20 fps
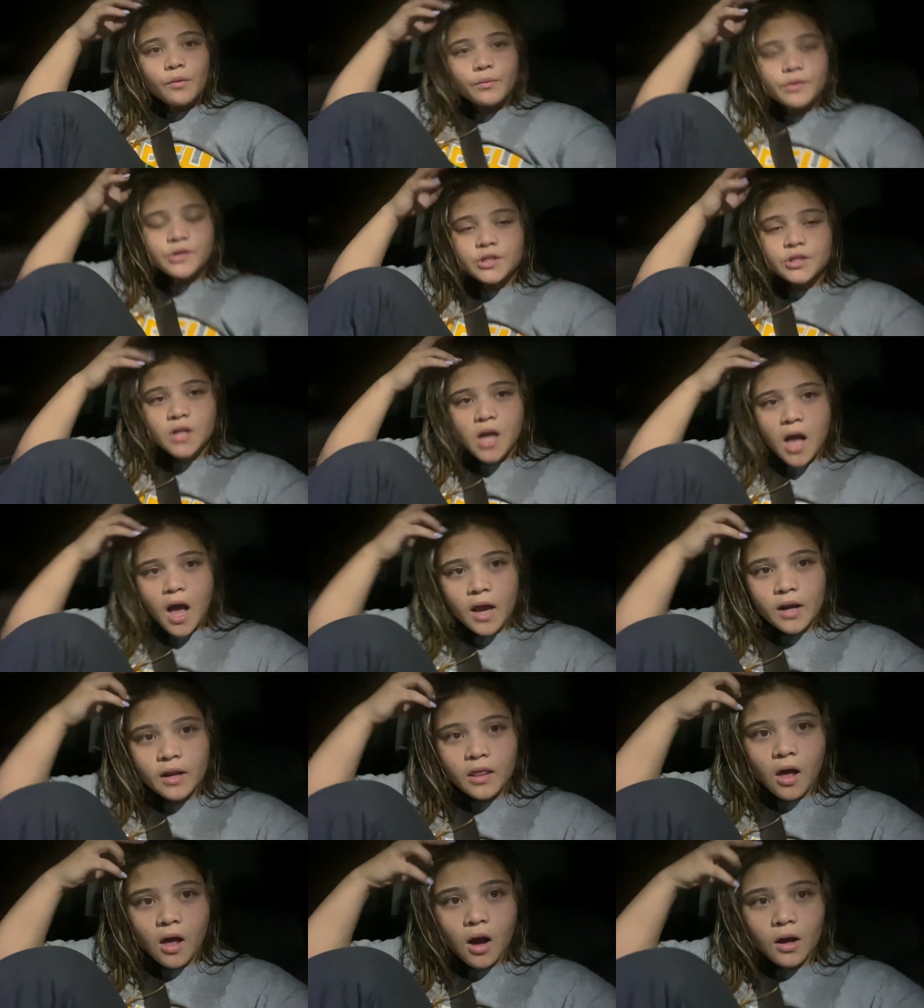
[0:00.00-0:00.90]
we just got out
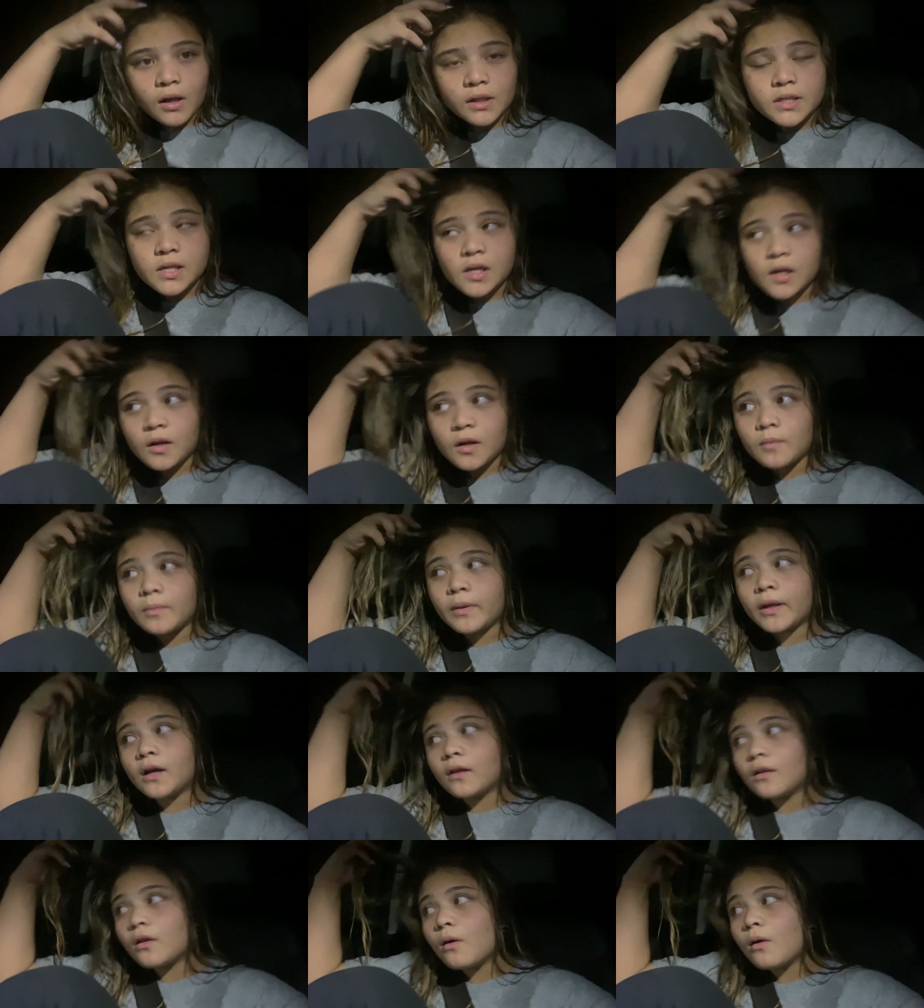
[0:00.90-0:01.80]
of the hot tub
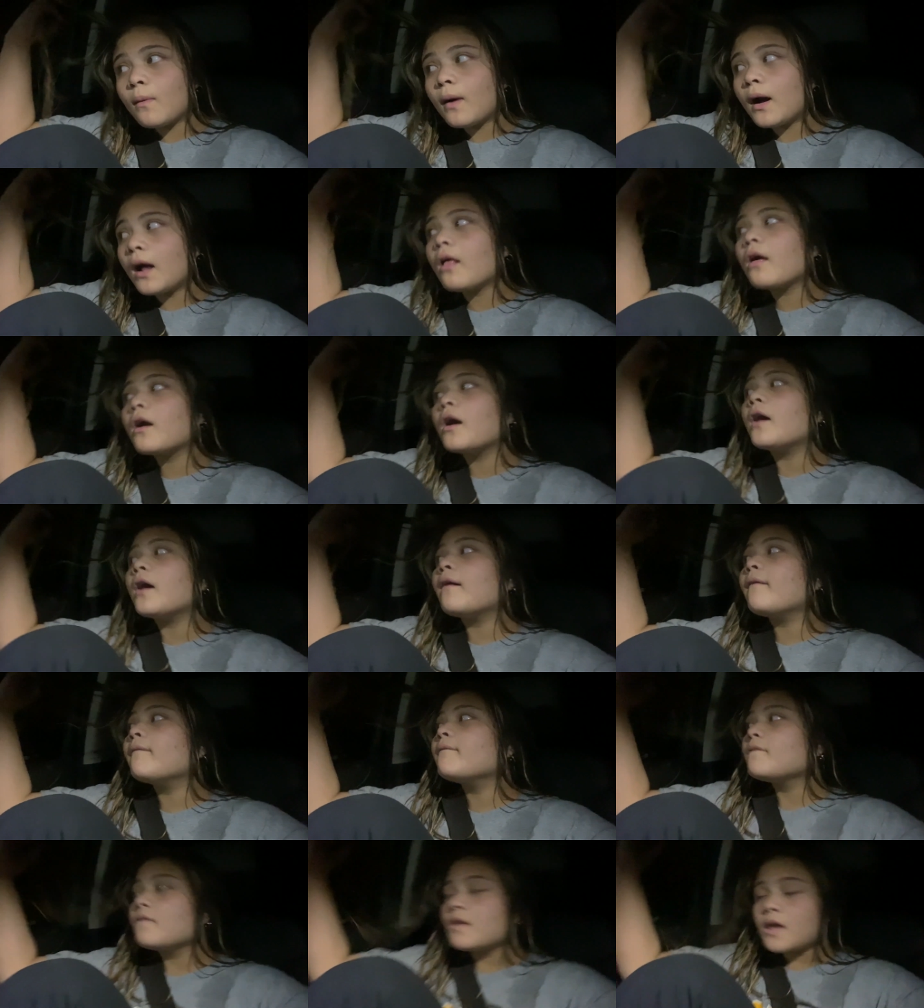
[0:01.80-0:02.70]
like a little while ago
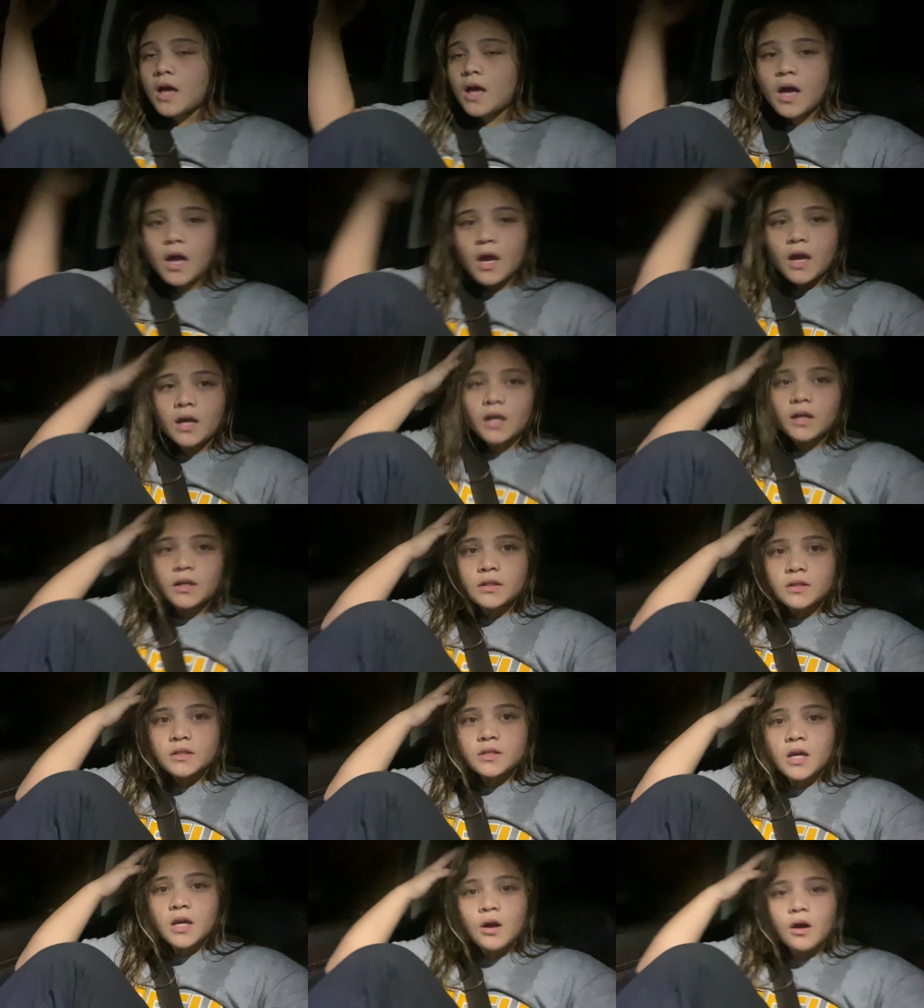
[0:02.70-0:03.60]

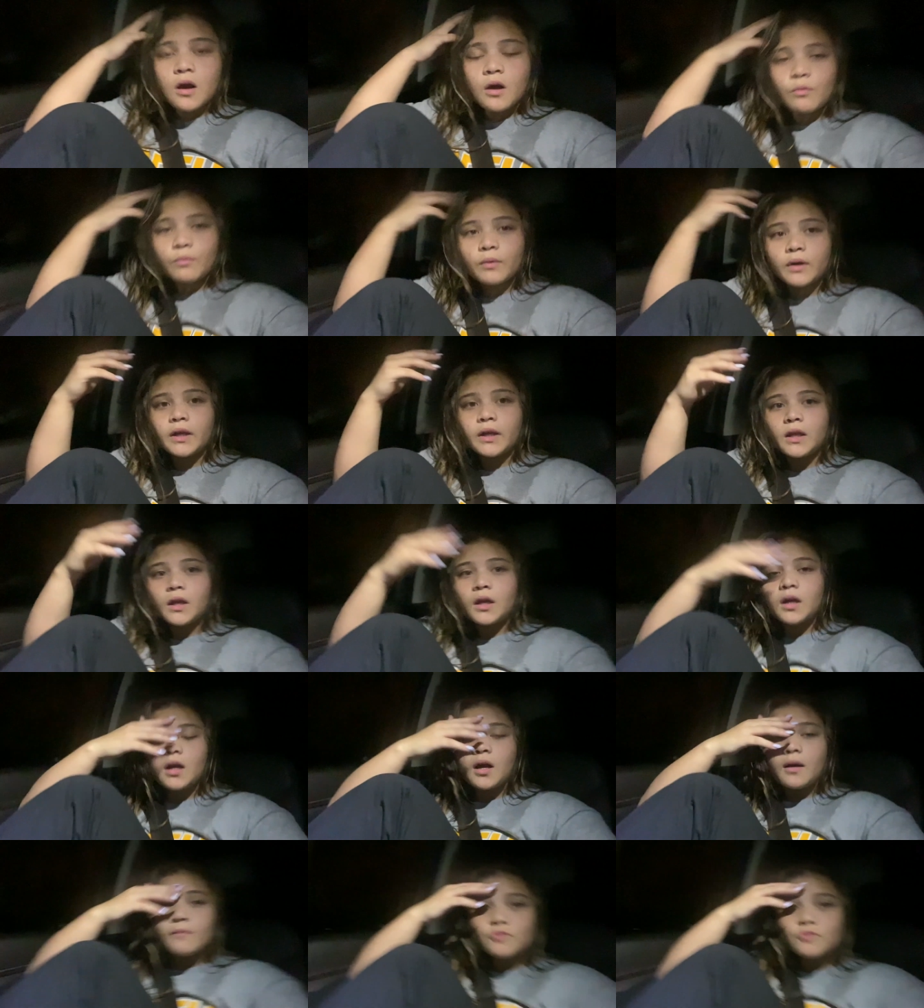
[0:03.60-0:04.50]
and we're
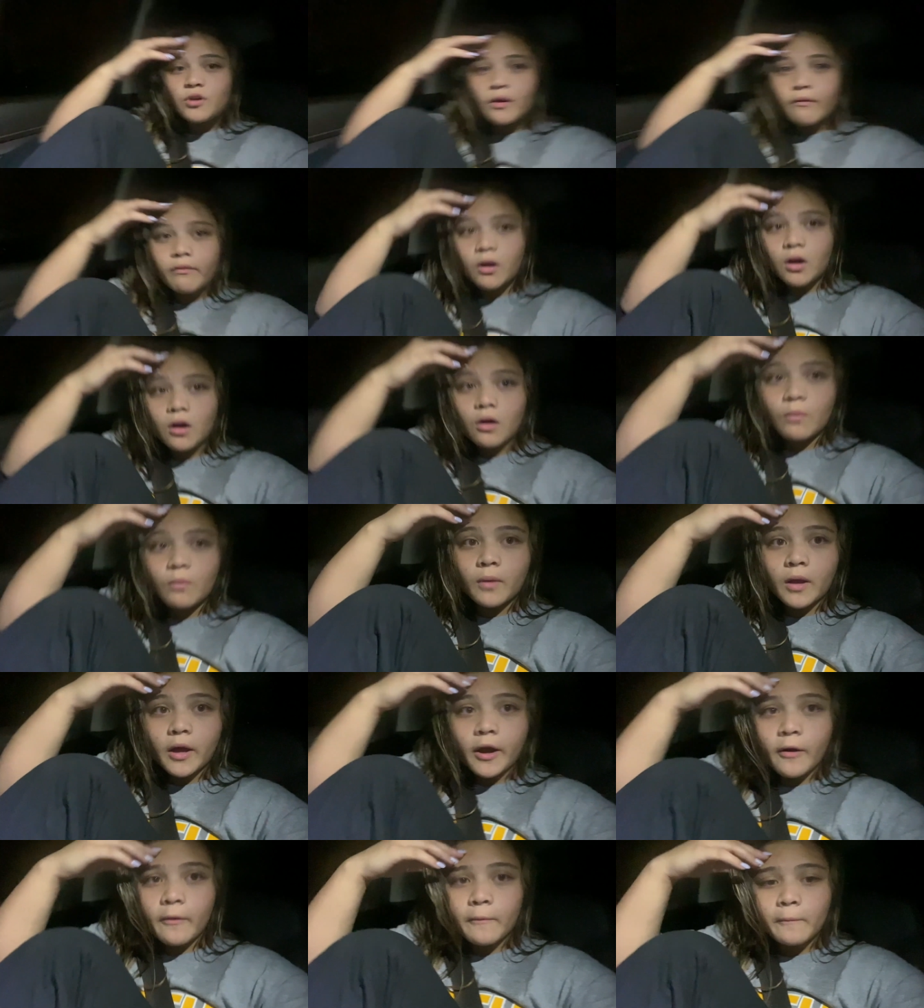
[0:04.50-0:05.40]
getting, I'm driving home
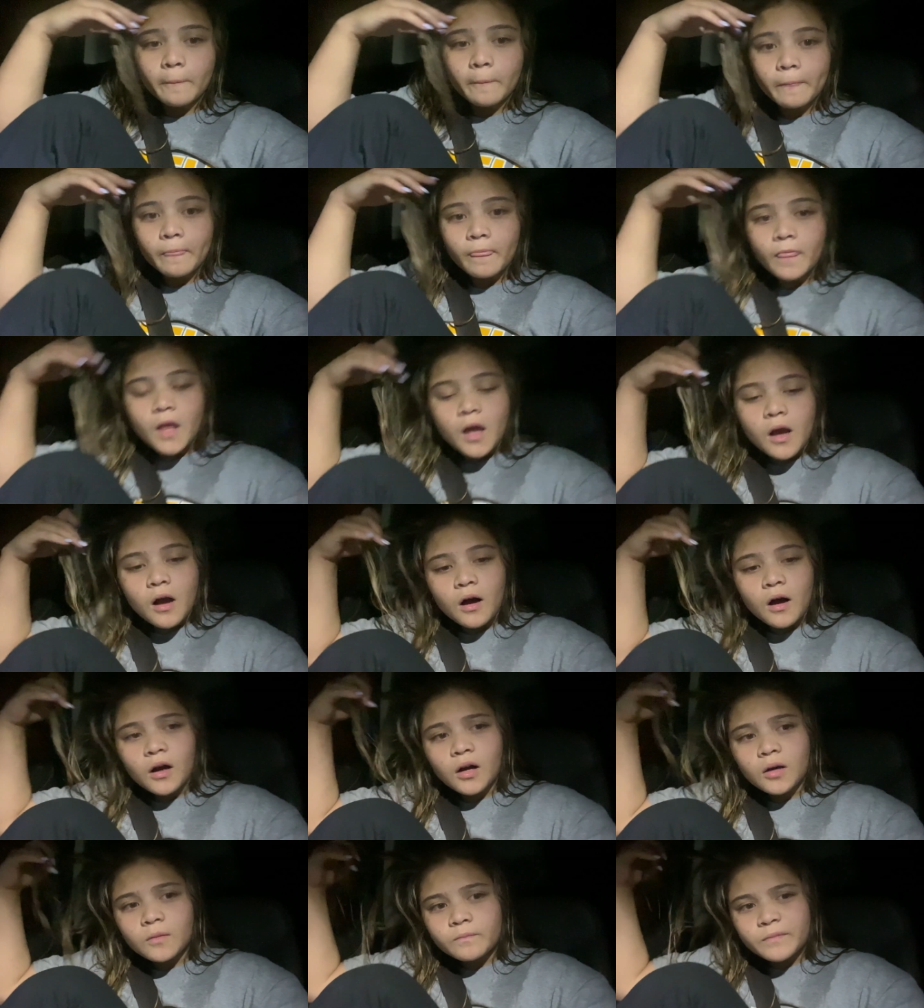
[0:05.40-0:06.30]
now.
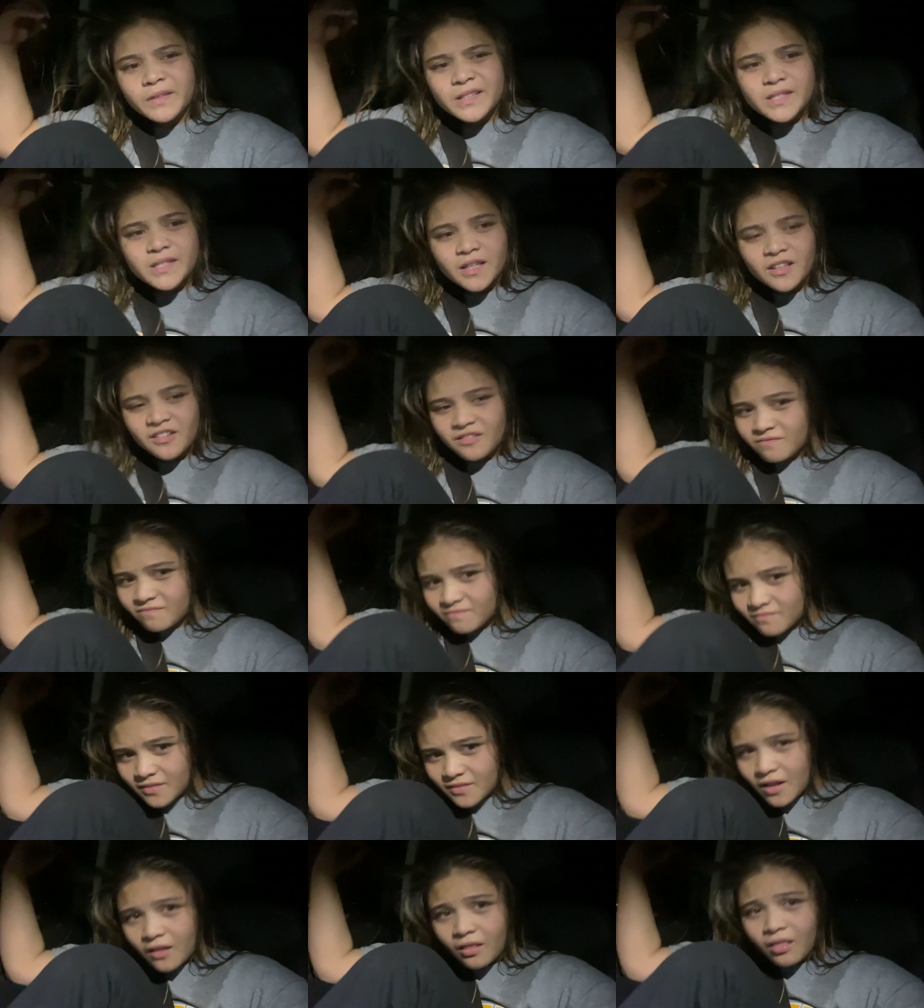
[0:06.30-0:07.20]
Um, it's like
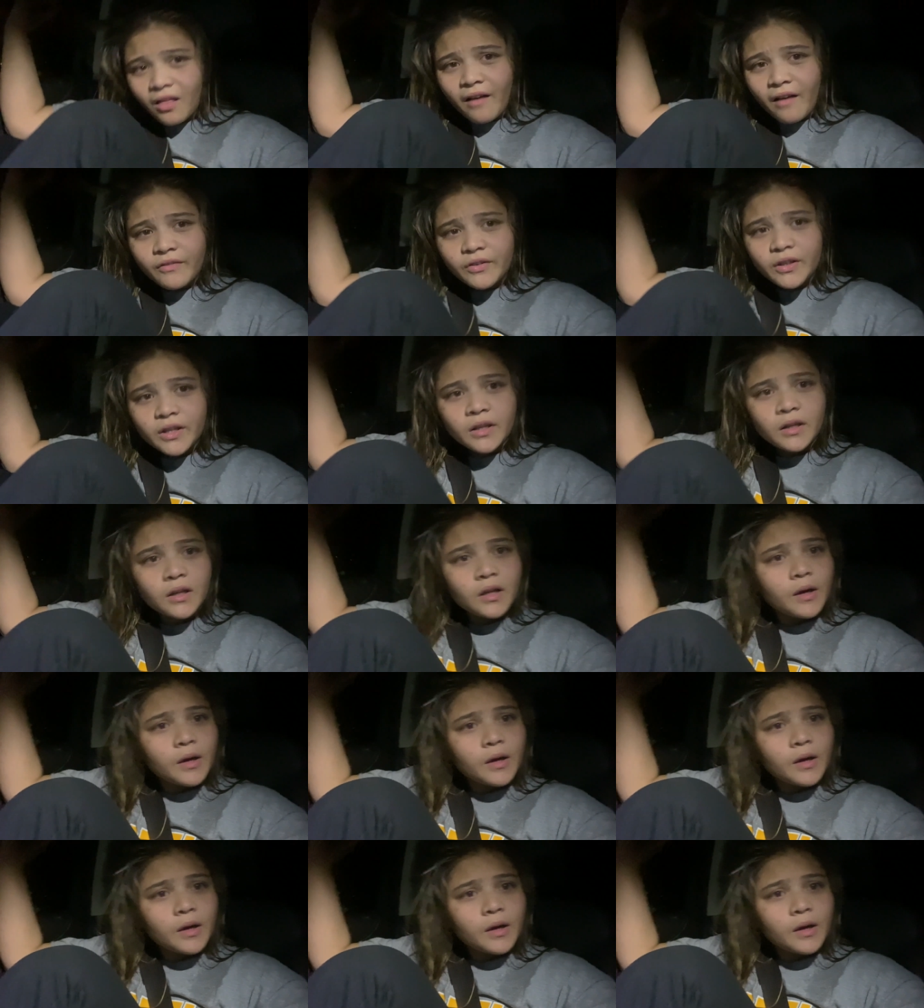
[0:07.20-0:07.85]
11.